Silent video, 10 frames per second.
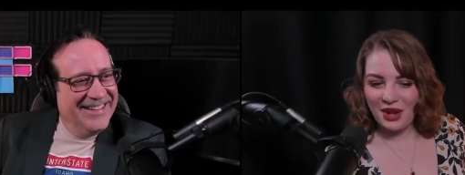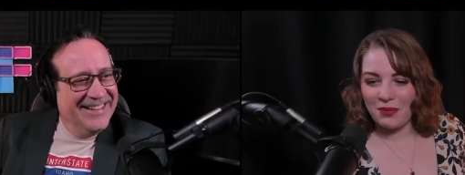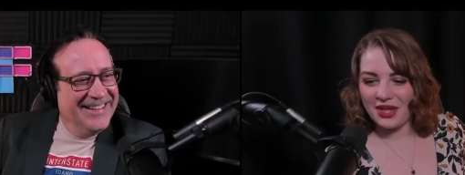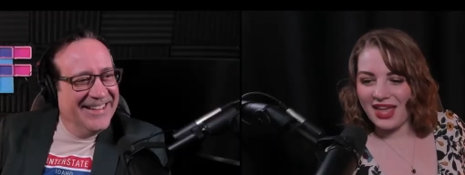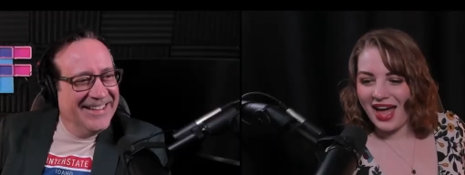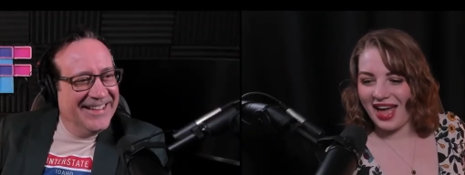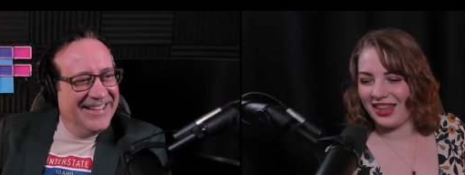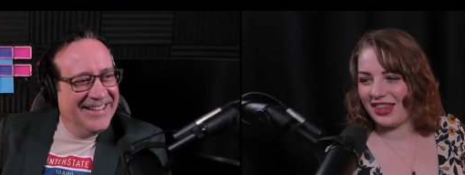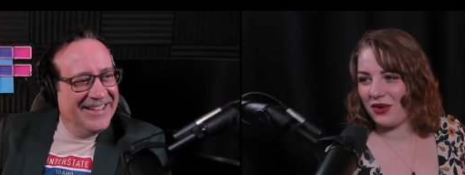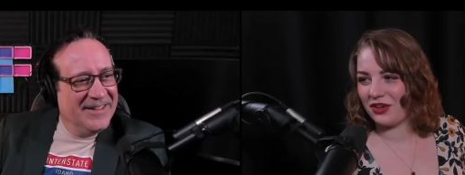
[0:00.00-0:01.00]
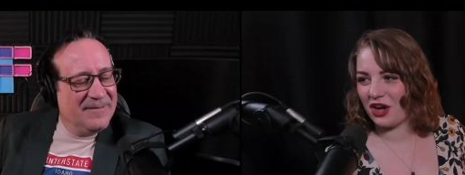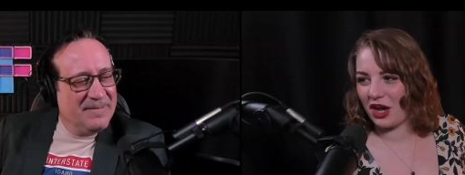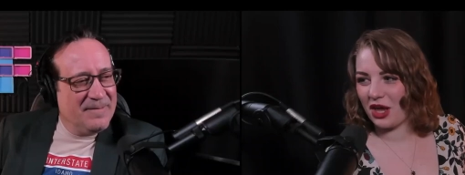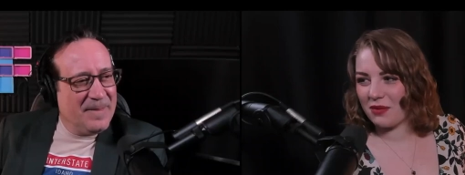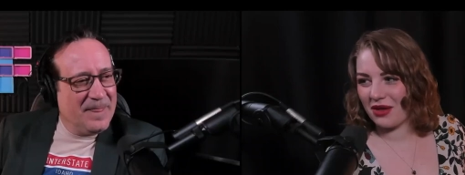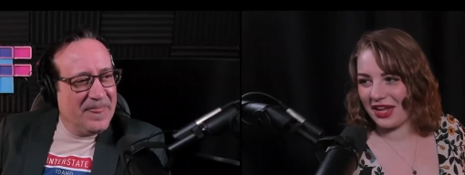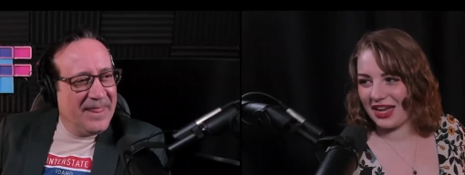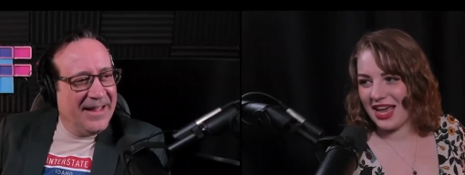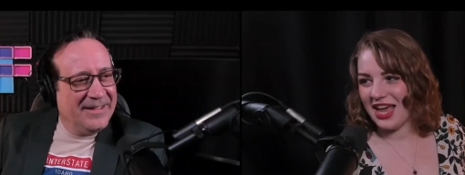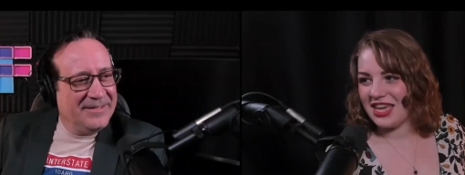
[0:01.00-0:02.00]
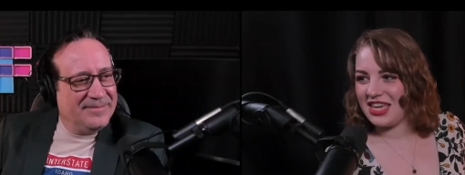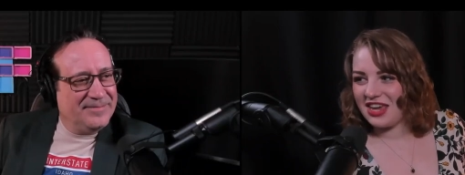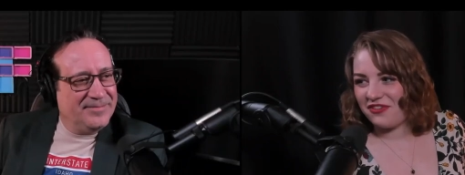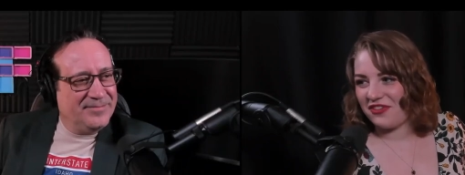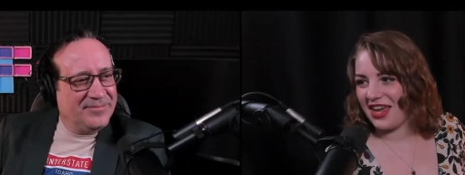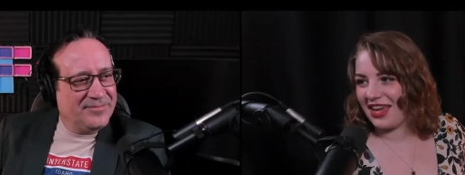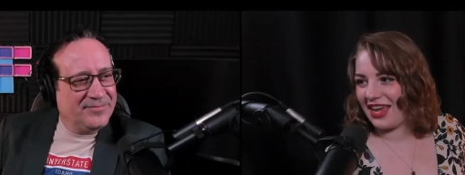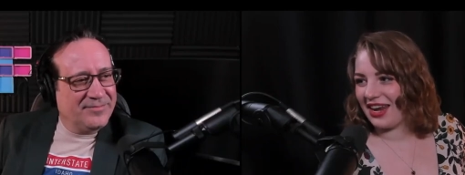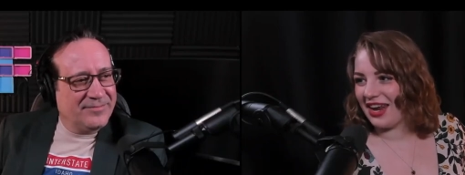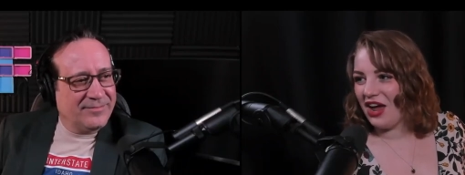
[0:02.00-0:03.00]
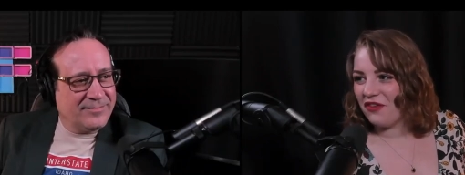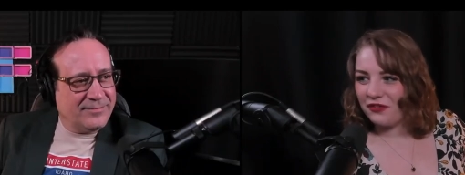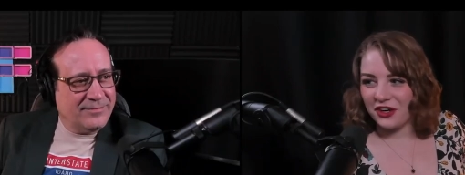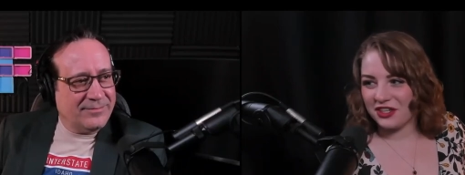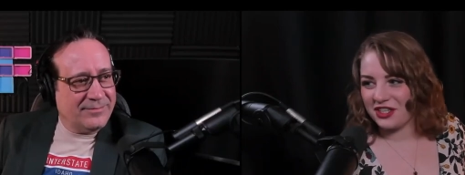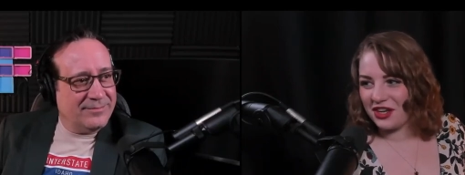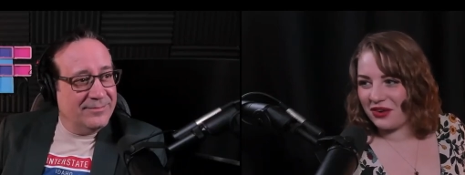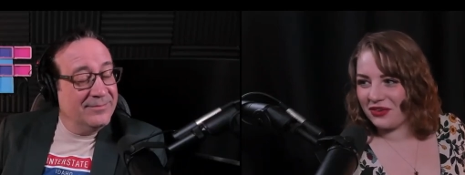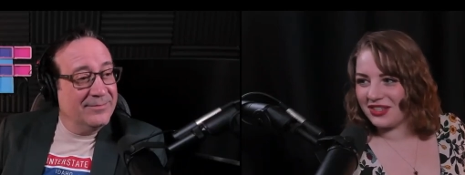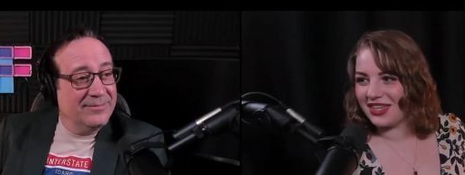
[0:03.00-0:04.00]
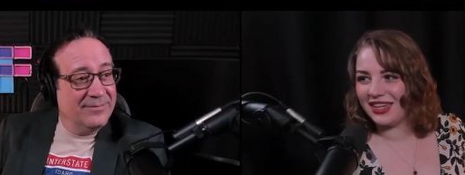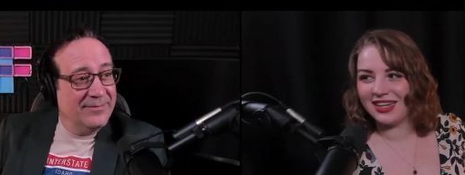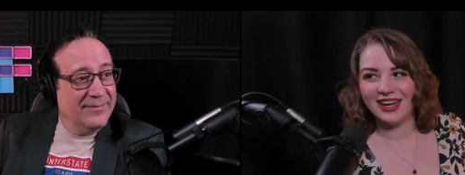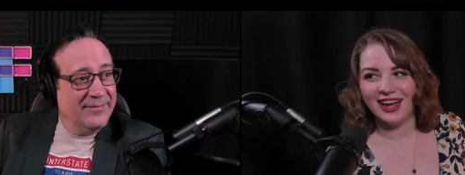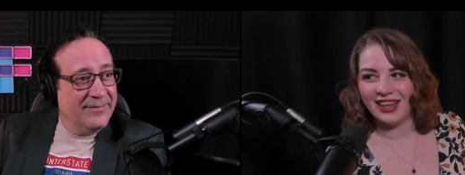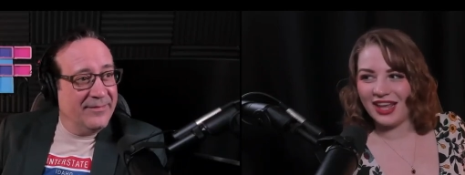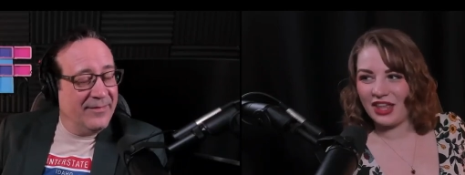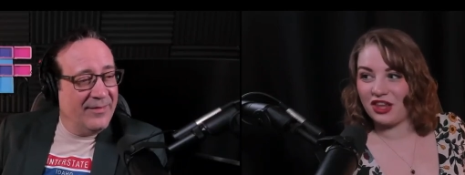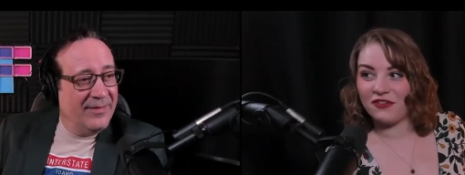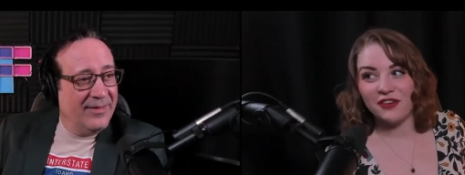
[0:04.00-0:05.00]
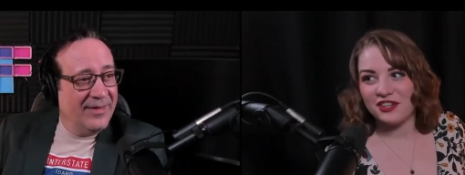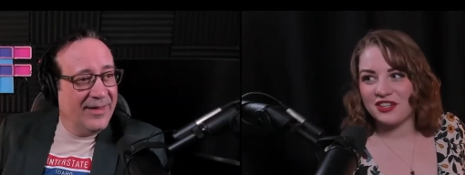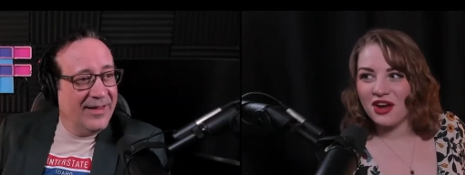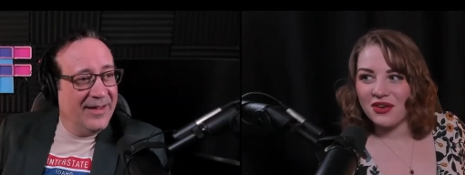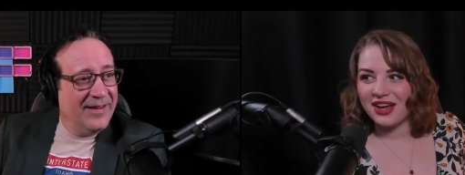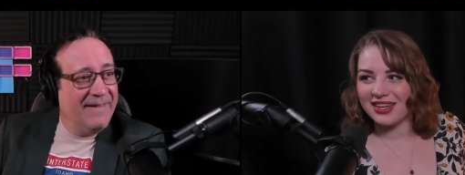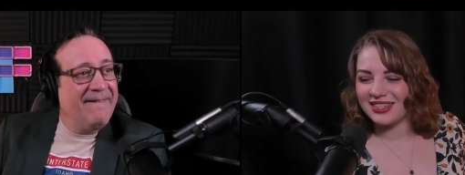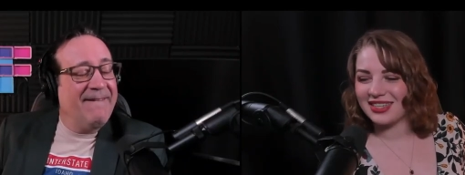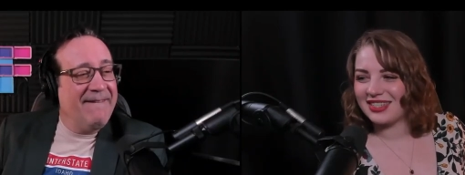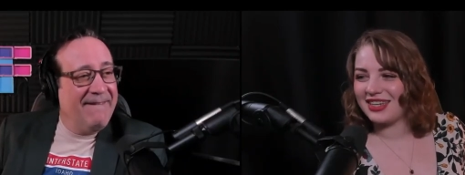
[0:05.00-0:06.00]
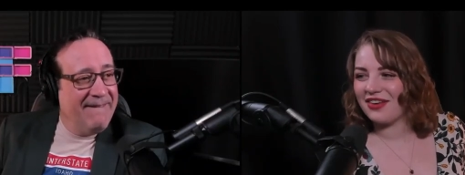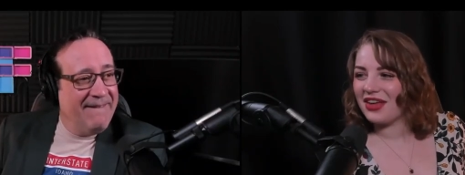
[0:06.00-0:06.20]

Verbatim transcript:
Speaker 1: but yeah, and they were talking about like yiffing and fursuits and like their personas and stuff.